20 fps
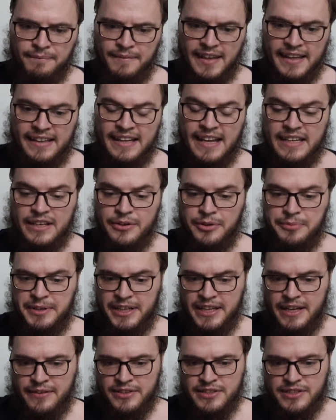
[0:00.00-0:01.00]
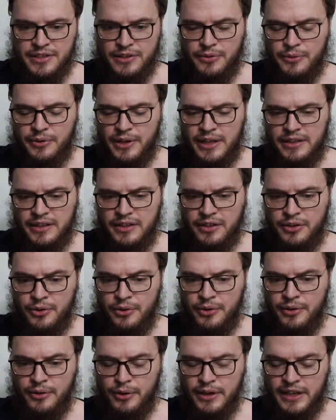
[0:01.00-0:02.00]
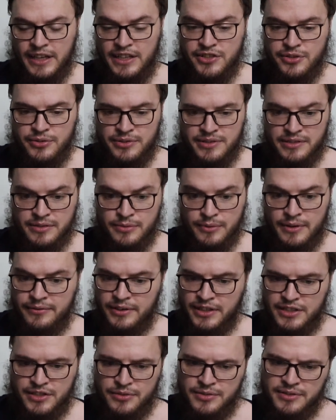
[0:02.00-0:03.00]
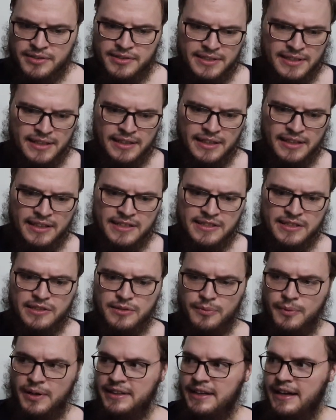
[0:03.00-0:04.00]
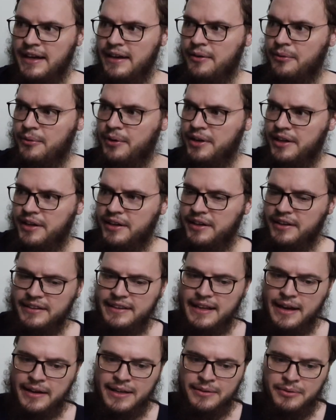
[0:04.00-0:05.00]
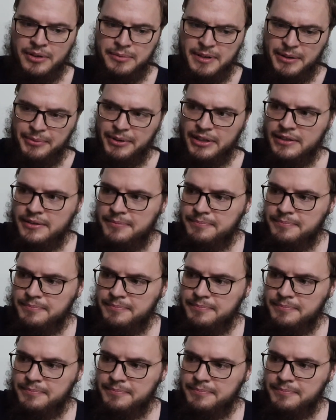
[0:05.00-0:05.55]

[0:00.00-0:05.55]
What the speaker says: And then he would be given to the one who he chooses. Whoever he chooses, then this is the one that he would be with.